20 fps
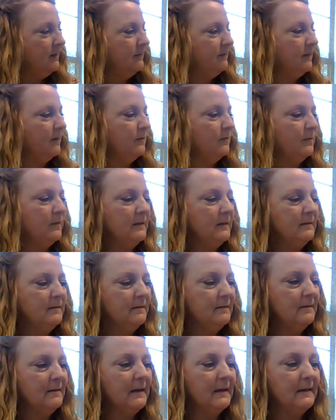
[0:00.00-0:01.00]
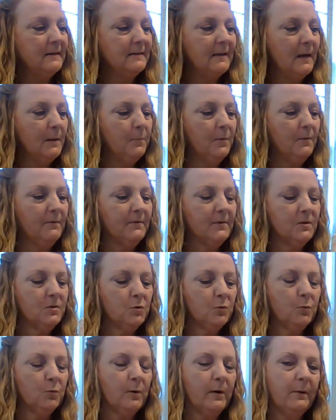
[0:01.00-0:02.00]
So this is an example of a
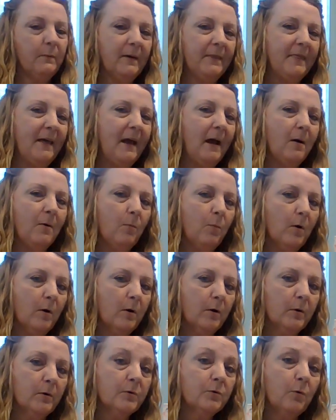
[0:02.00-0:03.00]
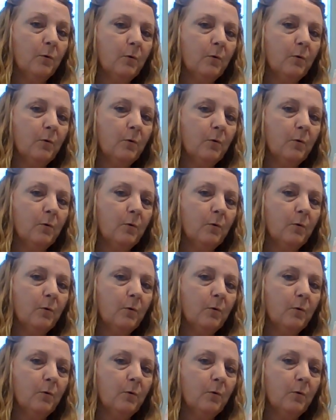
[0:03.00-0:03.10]
story without words